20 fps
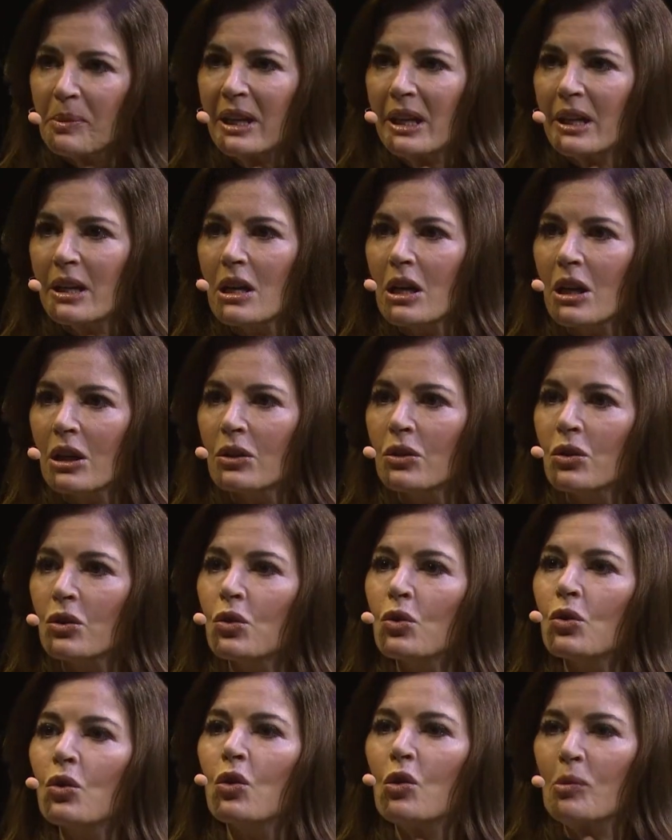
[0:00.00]
me
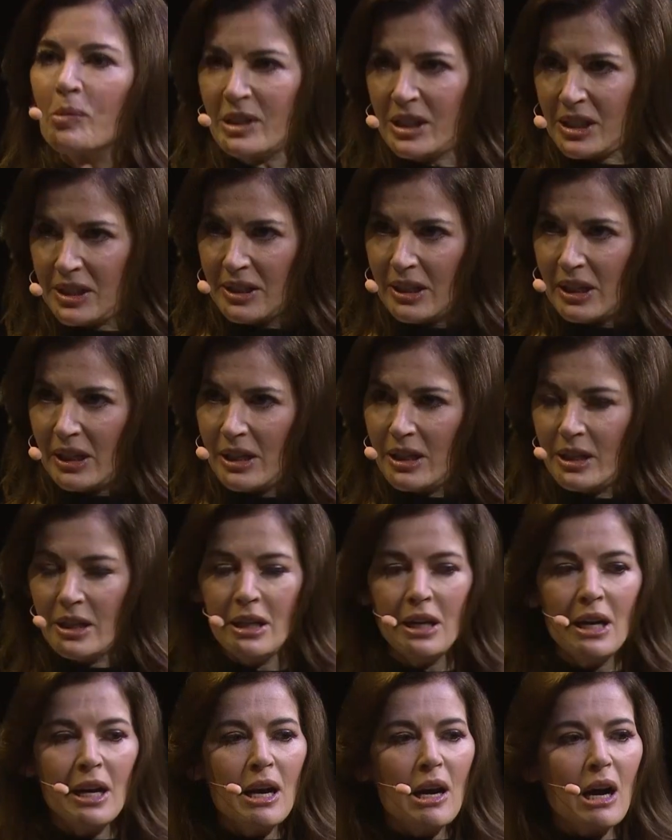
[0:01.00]
enormously.